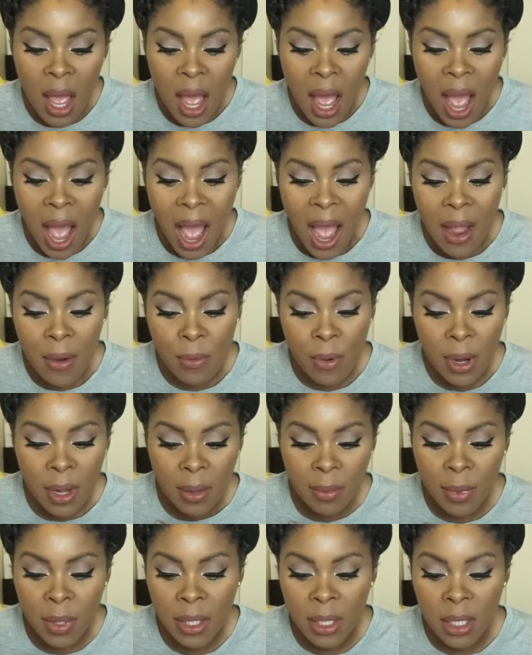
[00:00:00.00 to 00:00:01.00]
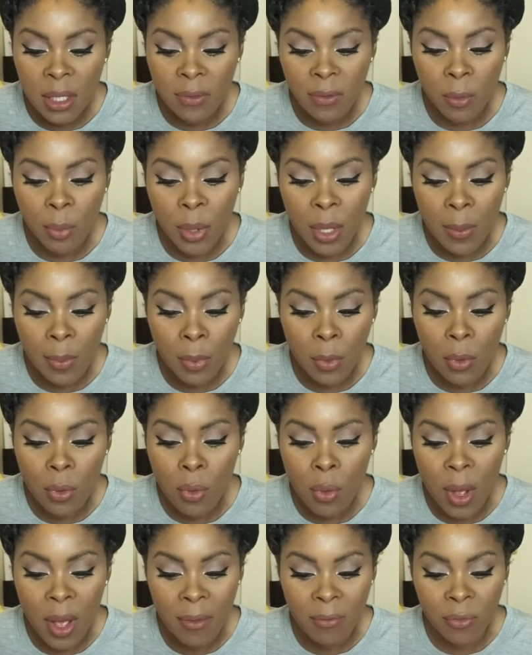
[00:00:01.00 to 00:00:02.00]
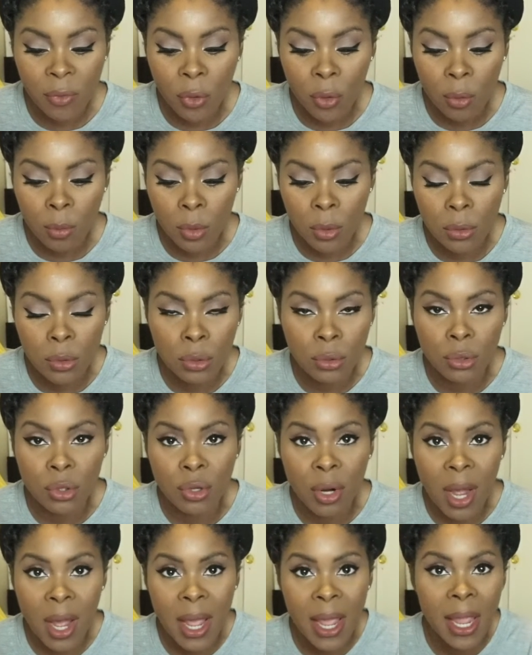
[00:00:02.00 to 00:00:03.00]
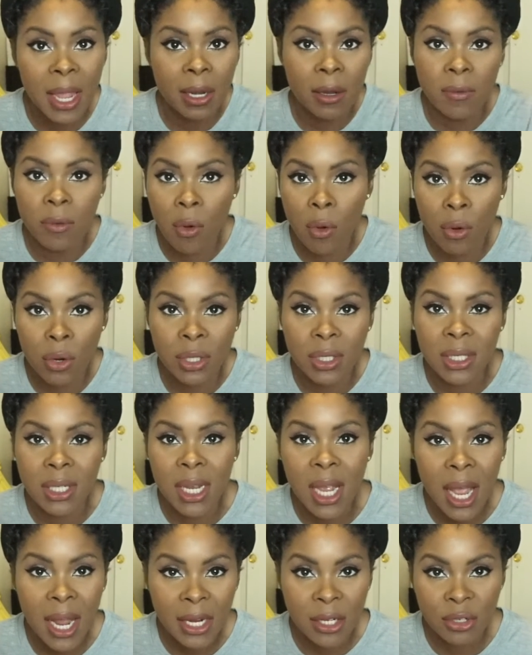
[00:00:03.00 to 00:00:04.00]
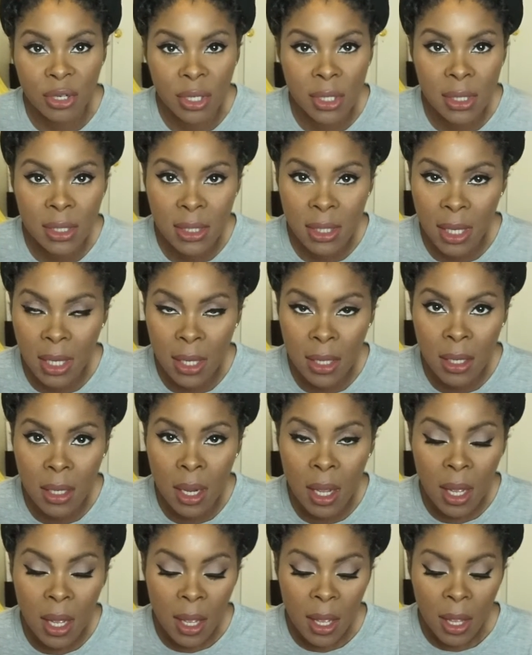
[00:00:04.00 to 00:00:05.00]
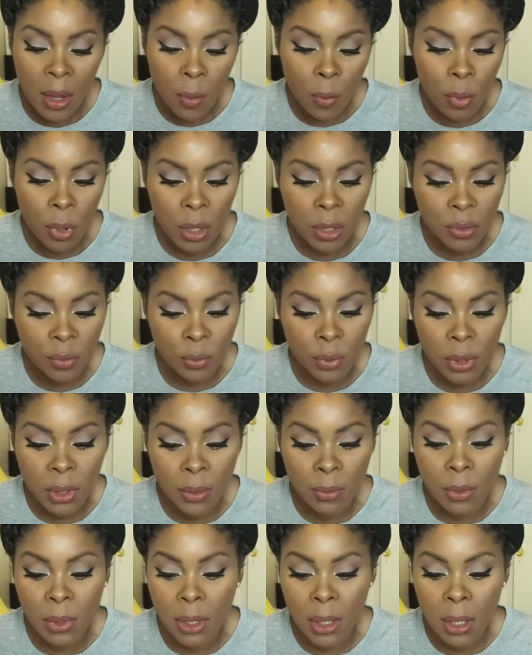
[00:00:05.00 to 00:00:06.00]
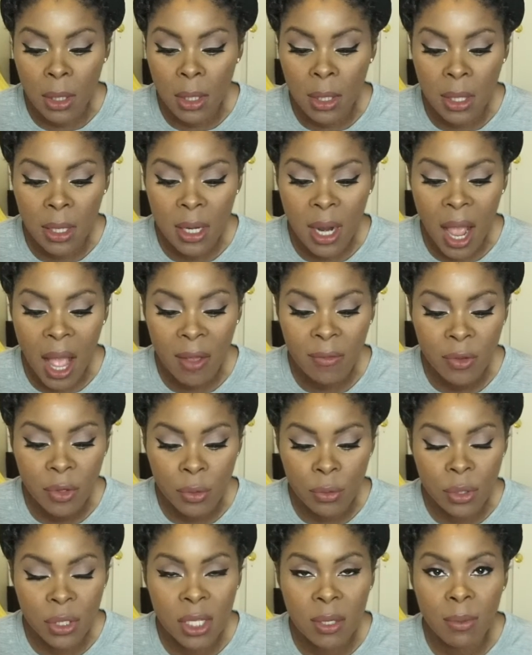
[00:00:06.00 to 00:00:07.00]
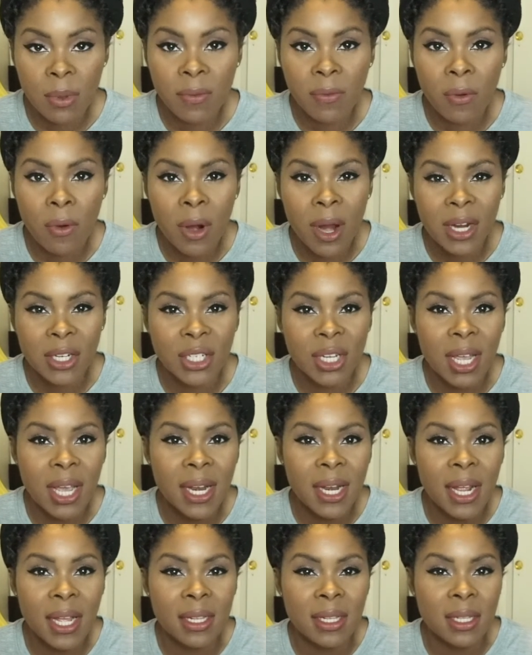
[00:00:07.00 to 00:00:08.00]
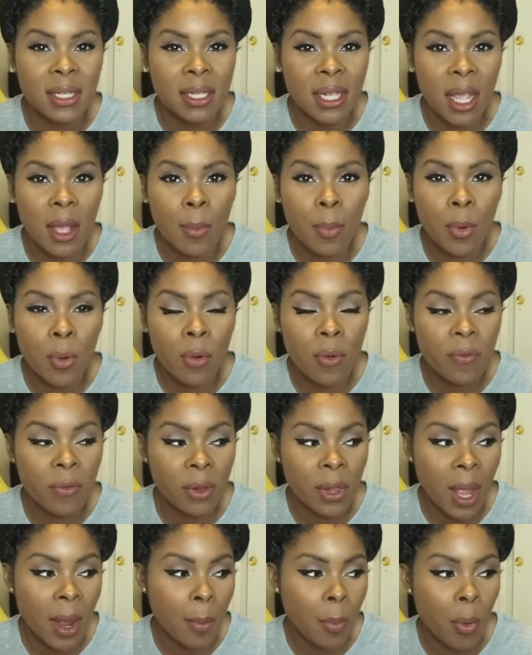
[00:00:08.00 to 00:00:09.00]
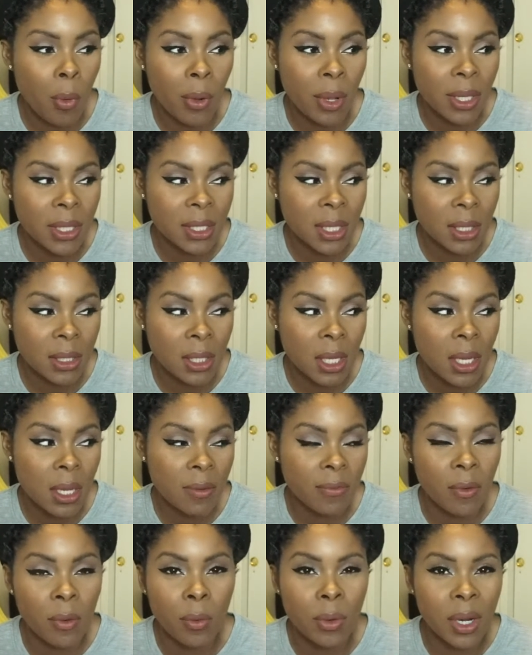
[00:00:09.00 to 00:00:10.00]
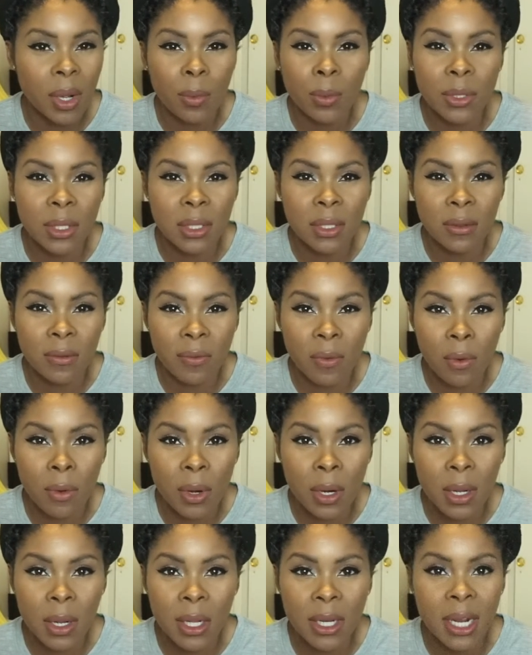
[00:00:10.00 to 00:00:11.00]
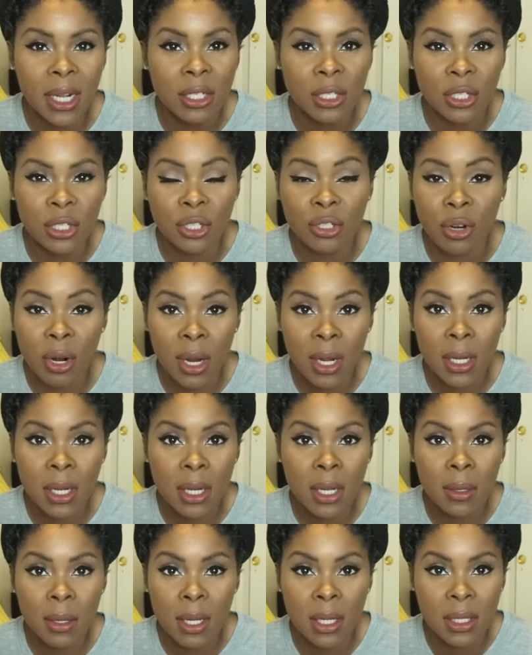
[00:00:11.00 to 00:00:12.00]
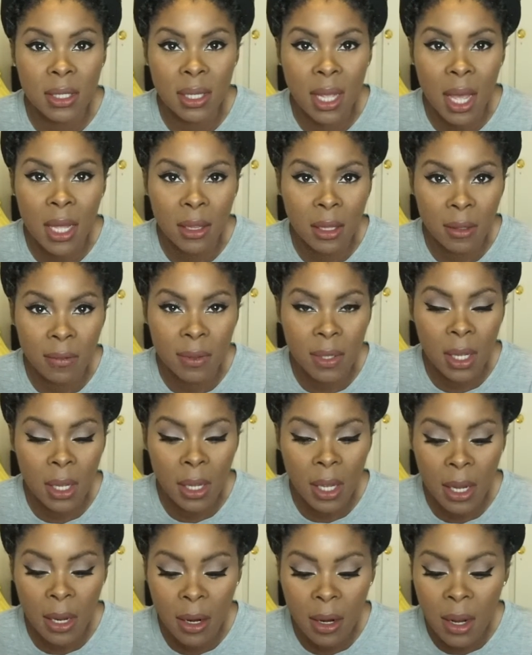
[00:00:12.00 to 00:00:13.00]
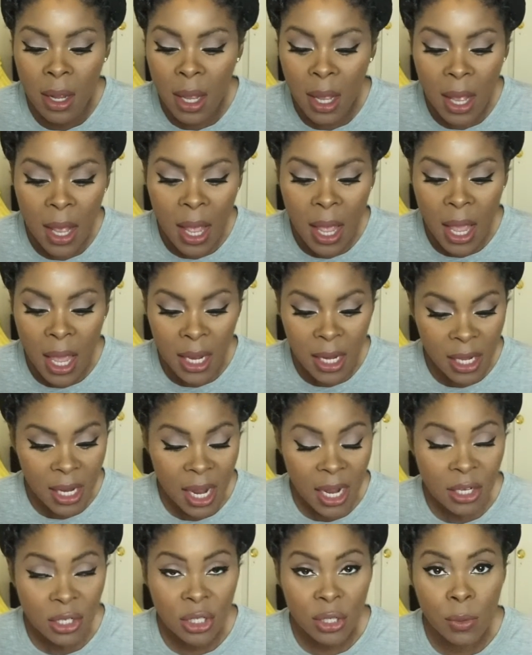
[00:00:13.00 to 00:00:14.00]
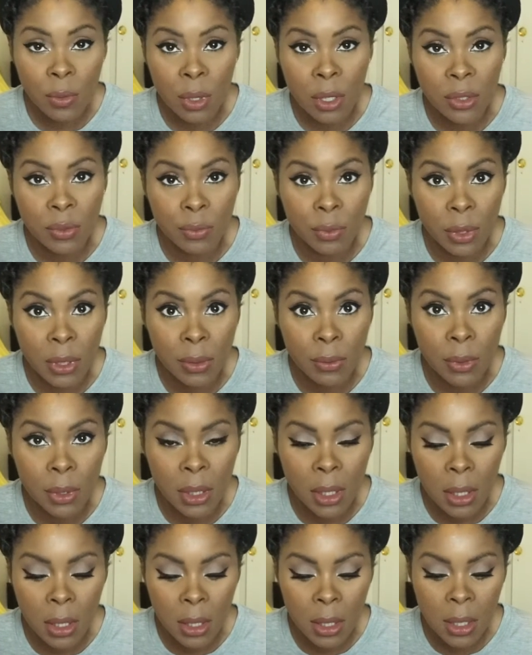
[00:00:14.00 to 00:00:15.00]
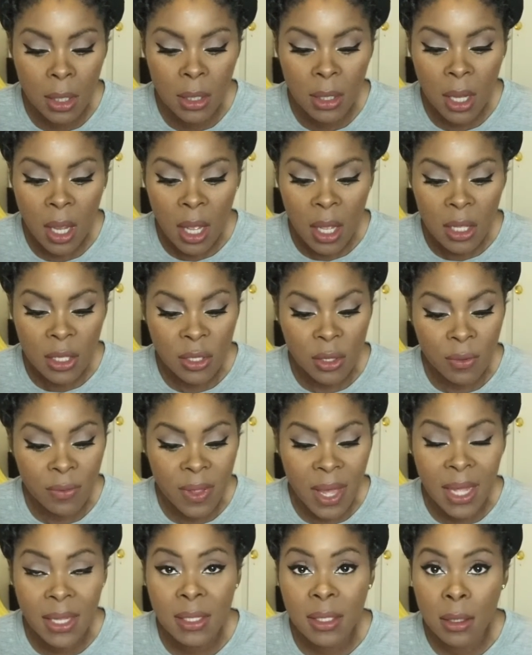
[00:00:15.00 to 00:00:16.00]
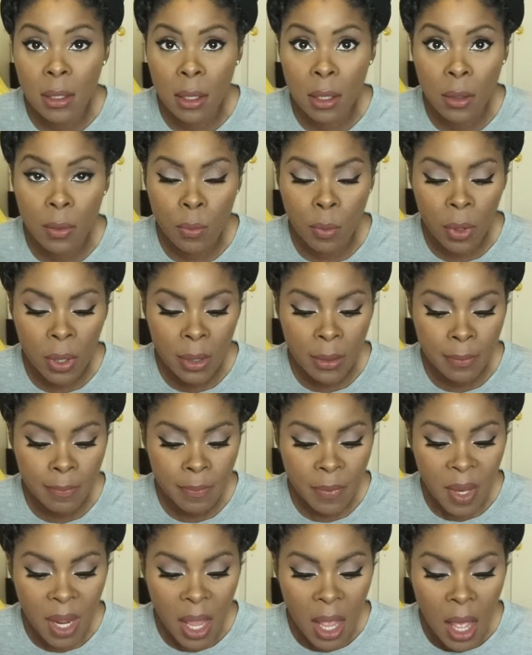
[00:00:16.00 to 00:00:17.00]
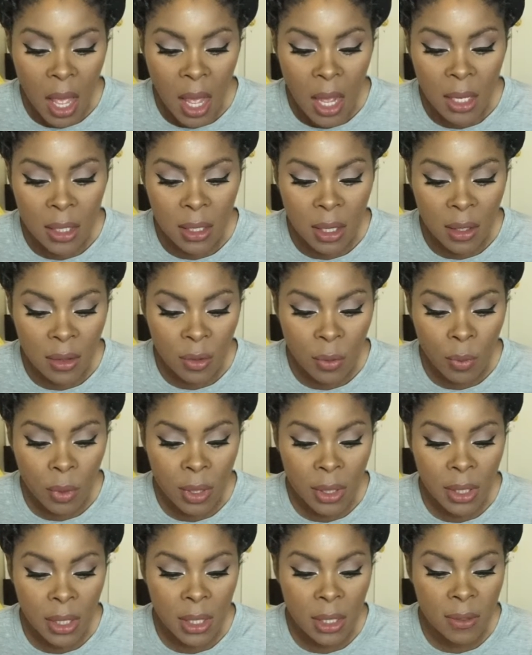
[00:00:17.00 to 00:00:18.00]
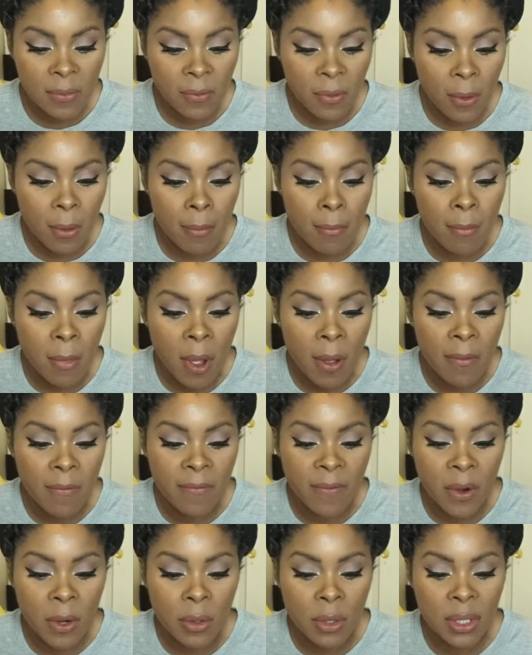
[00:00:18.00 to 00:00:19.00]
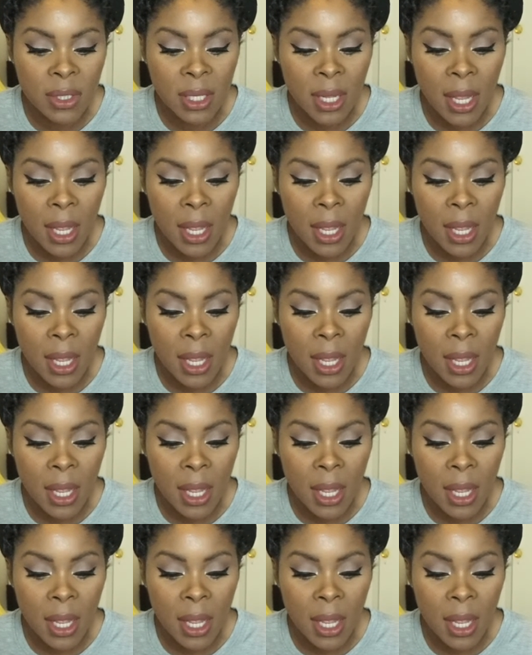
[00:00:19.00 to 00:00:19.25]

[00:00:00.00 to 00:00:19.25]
I recommend this for people who have normal to dry and of course dehydrated skin. Works really good. I've used it before. I actually got it as a sample for like points, I think, from when I went to Sephora, and I just tried it because I love skincare, and it actually works really good. So that's a good one. Another one is from First